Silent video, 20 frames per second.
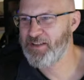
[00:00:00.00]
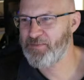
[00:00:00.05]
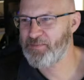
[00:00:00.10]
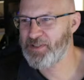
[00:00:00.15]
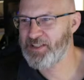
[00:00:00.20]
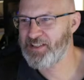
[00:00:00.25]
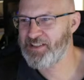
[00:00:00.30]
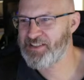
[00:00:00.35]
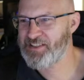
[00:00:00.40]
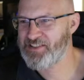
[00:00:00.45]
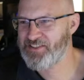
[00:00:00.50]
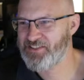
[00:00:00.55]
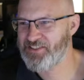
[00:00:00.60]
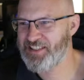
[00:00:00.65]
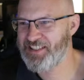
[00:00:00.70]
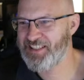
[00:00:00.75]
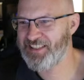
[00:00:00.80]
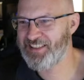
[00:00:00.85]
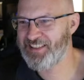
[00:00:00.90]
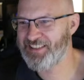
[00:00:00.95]
my
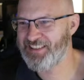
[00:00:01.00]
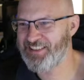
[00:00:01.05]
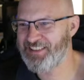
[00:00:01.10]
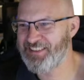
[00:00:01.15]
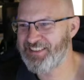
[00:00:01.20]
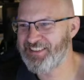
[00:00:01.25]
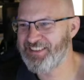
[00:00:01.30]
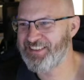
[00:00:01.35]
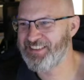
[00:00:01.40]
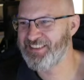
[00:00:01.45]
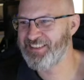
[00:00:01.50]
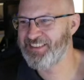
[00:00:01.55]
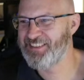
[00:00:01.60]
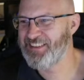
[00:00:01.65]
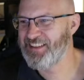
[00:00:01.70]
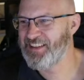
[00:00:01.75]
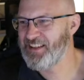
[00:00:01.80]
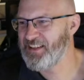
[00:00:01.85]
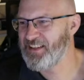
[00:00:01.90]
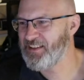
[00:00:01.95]
history.
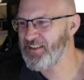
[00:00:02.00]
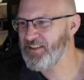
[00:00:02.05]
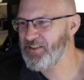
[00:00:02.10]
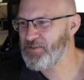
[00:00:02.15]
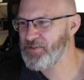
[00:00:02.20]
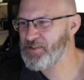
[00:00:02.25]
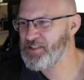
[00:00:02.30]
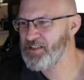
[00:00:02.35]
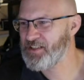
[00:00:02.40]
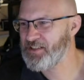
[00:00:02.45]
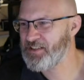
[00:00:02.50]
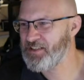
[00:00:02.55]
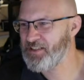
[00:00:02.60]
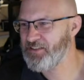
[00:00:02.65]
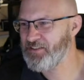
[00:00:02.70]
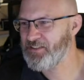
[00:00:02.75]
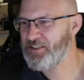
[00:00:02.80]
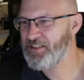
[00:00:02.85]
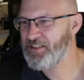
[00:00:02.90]
There was a theory